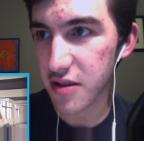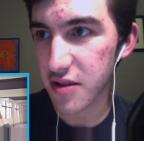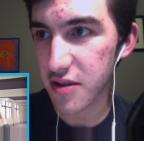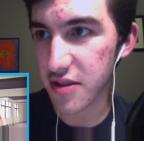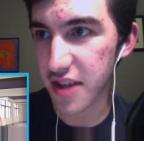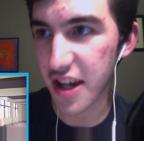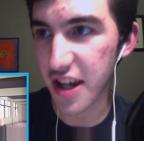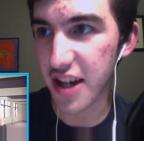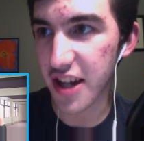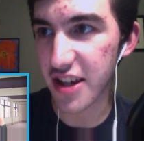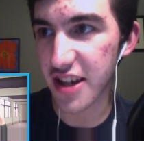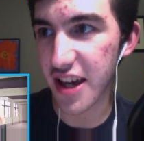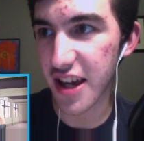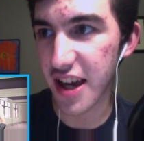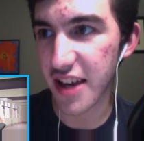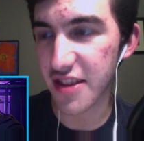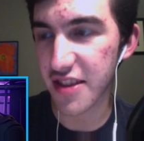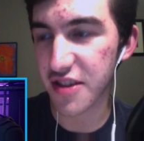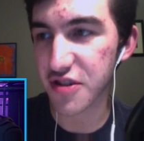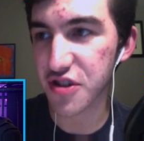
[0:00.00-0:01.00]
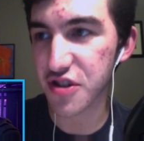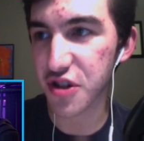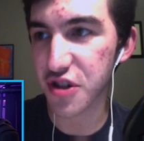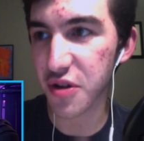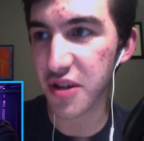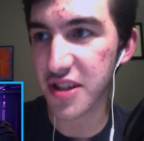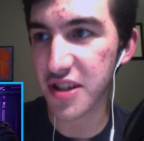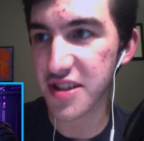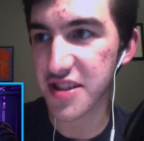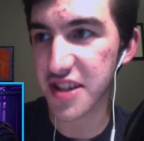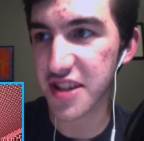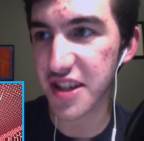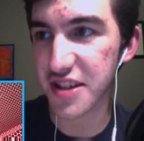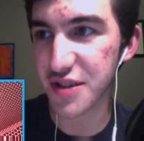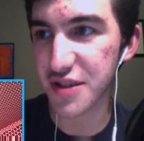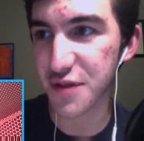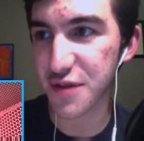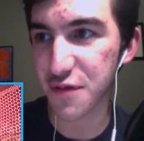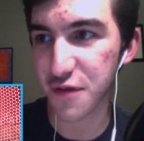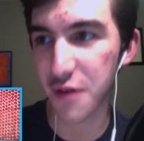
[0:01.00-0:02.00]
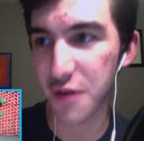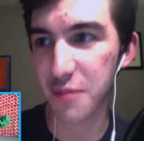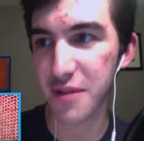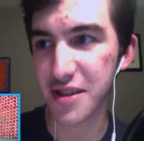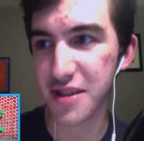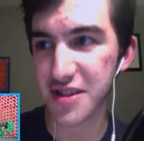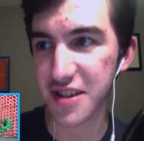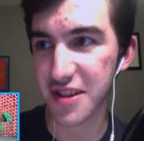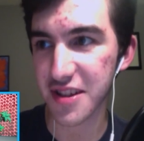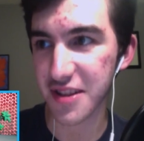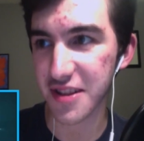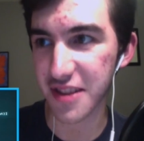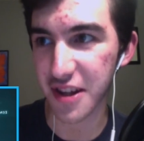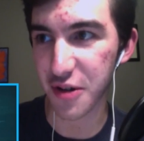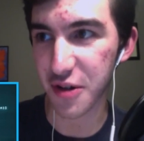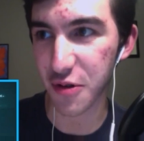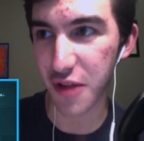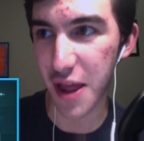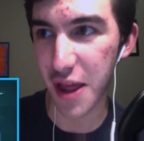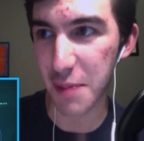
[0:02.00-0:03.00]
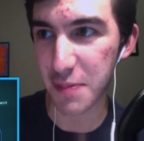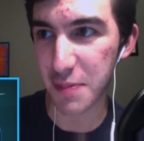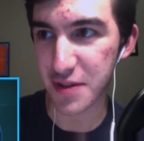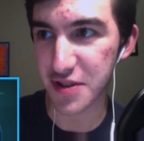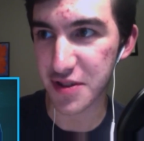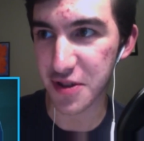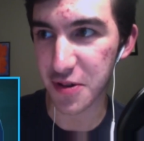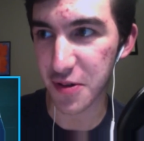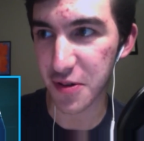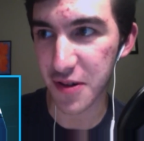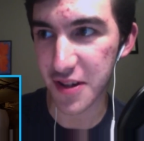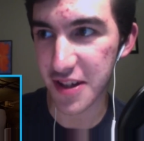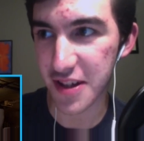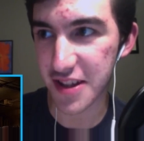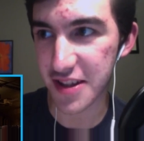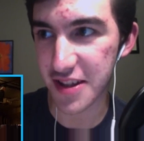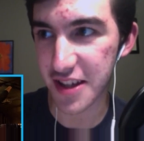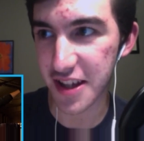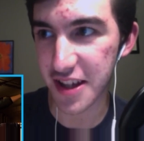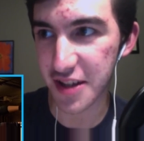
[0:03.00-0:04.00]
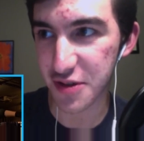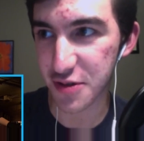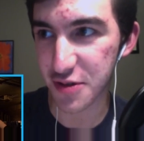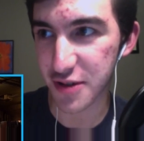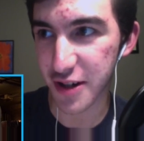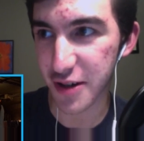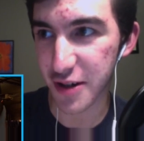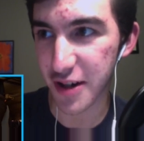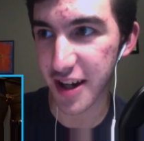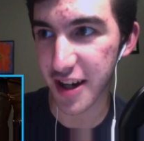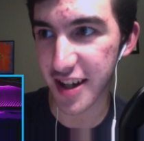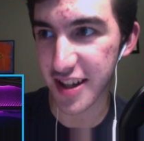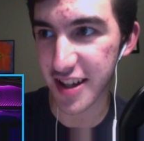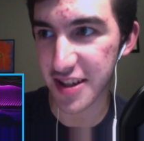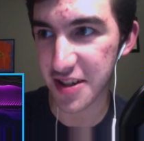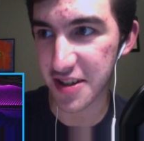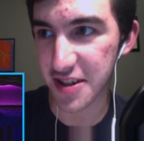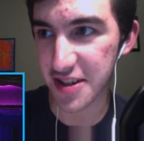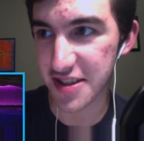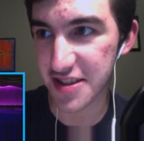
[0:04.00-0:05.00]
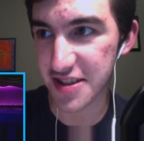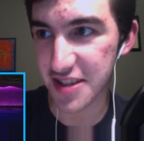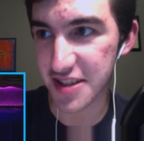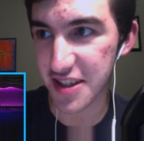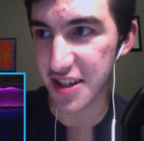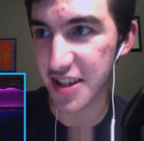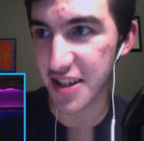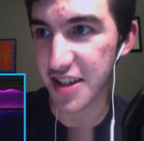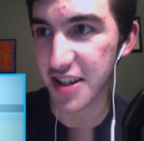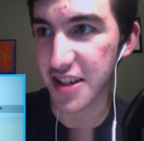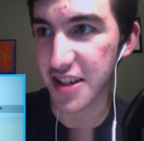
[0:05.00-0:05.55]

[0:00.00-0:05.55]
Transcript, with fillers: they're yeah they're showing scenes from this literal episode in the intro. I can already see it.